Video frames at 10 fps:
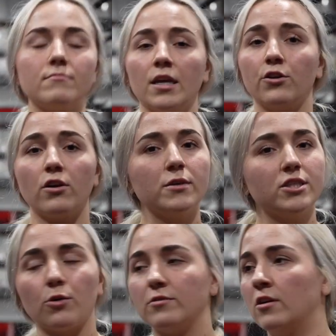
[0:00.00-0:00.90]
you can always
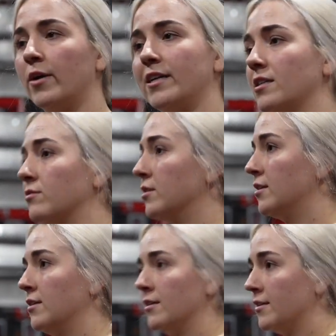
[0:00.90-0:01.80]
start with no weight too.
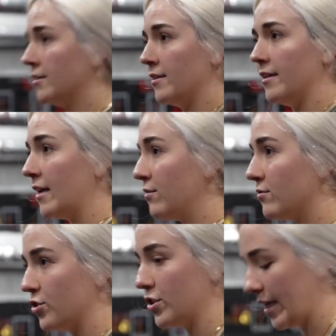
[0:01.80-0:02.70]
You know,
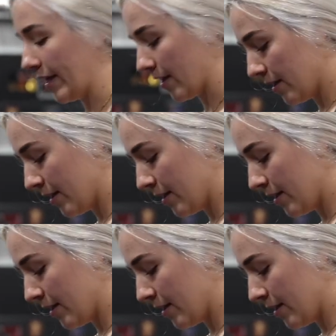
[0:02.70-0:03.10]
just like